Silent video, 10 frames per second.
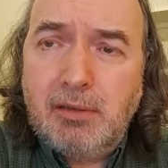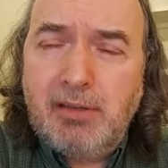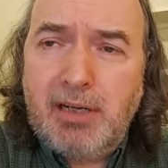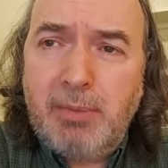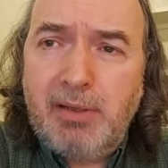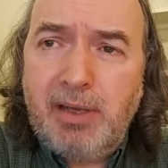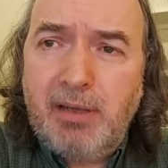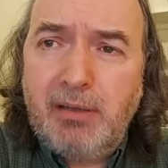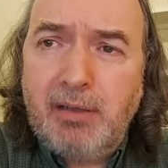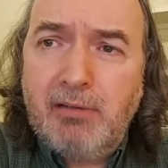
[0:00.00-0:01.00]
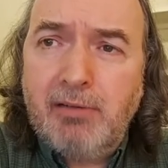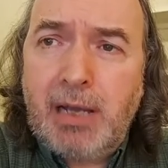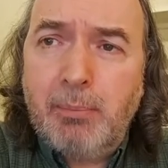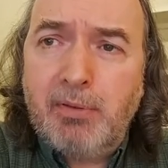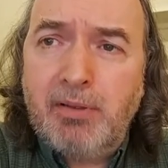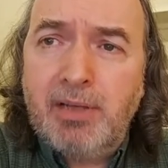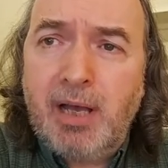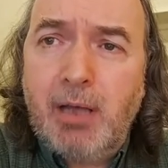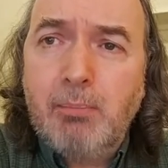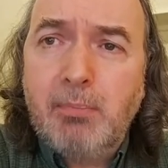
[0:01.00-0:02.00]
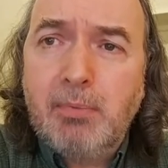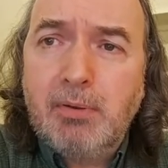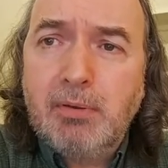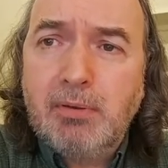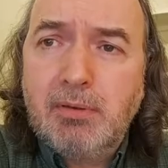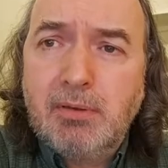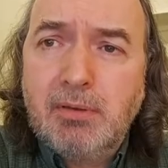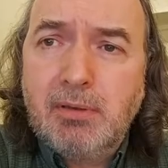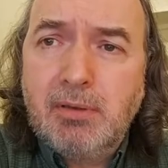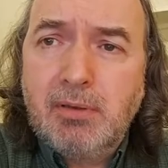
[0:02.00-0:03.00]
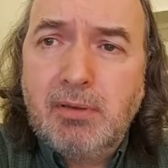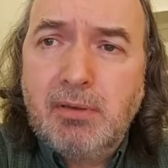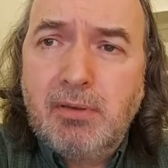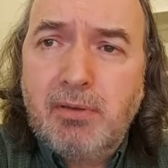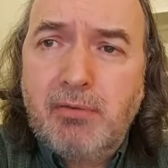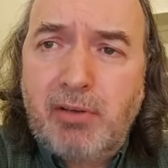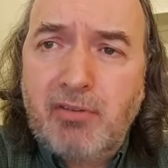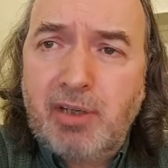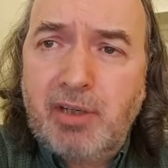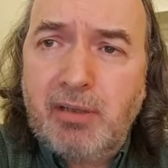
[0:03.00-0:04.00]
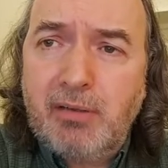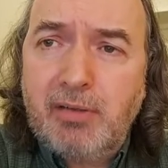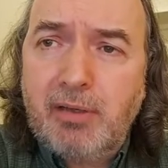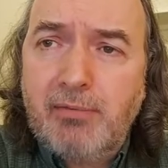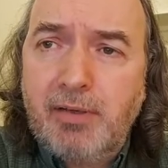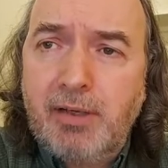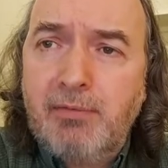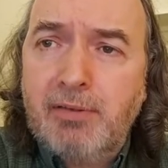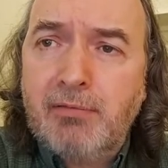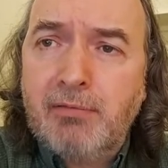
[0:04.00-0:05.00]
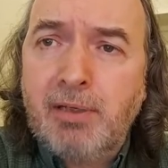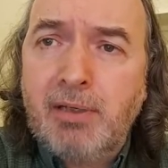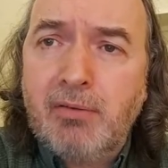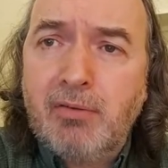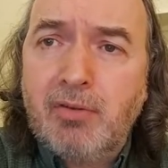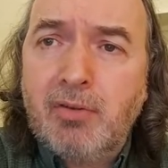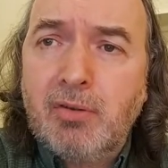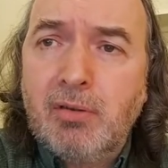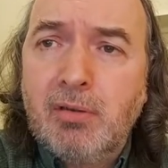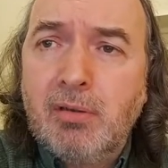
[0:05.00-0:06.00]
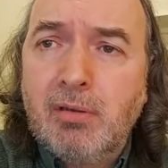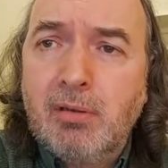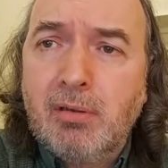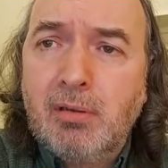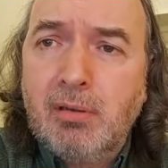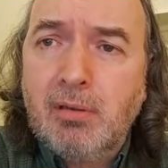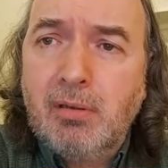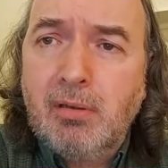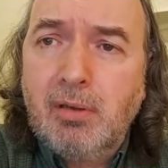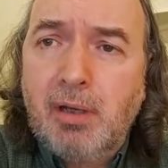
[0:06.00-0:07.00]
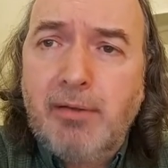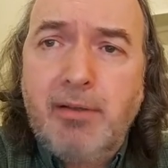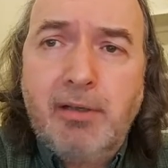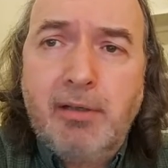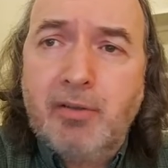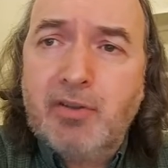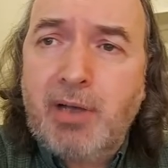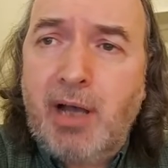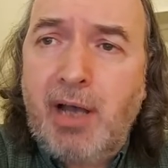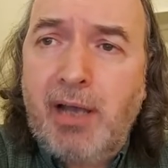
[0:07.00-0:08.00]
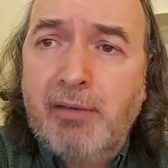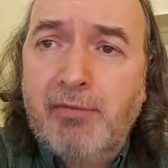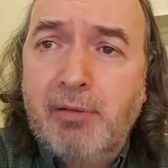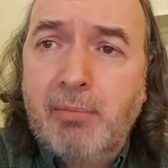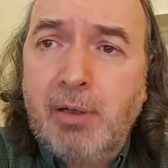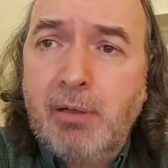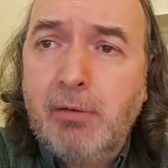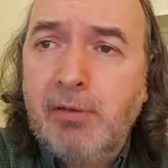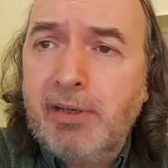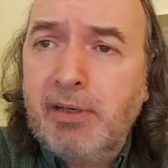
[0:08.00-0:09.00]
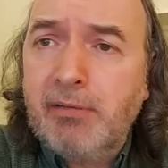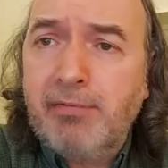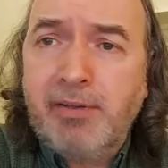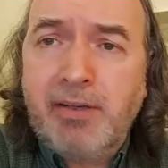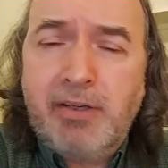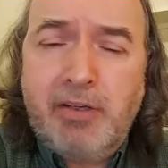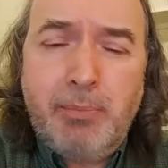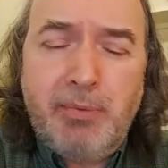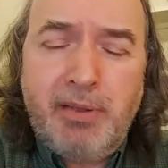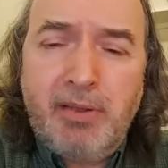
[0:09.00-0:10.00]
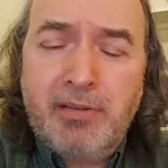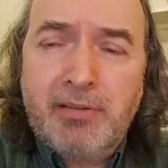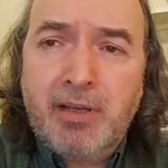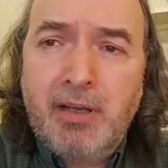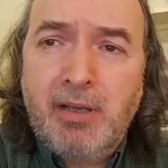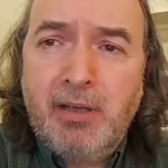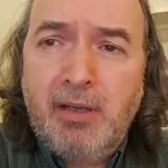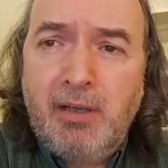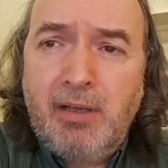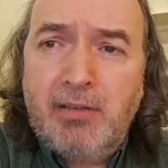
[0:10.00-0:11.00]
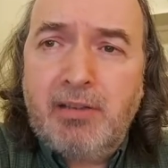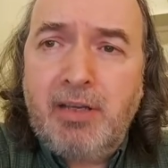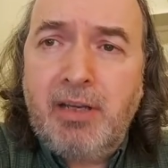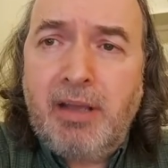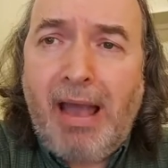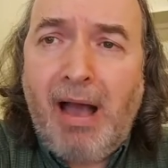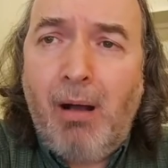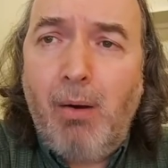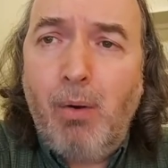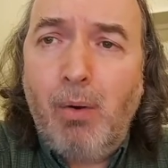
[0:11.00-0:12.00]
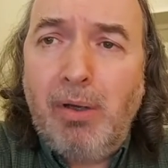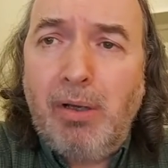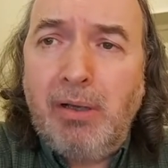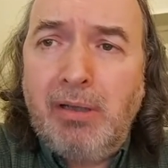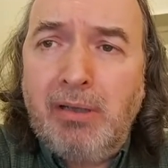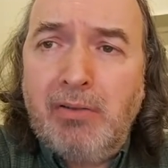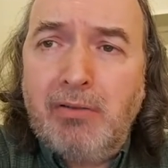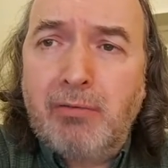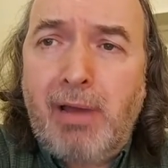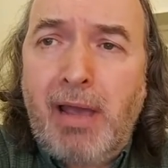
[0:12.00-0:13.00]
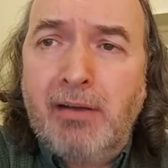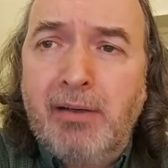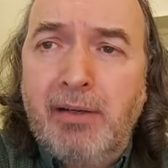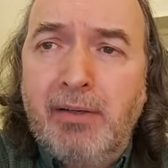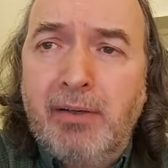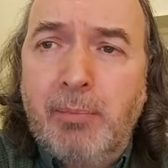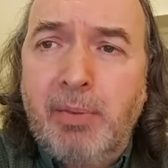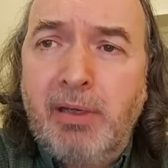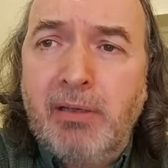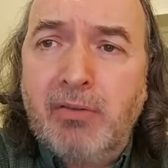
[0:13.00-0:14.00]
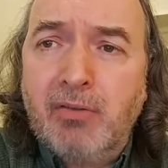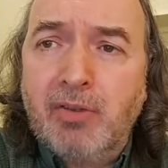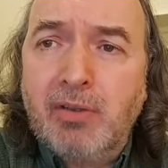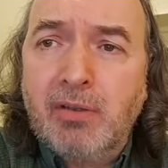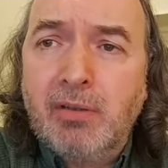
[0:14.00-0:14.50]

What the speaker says: Around me then he wrapped his arm, stretching to the furthest reach, and did not shy from holding firm this sea-cow stranded on a beach.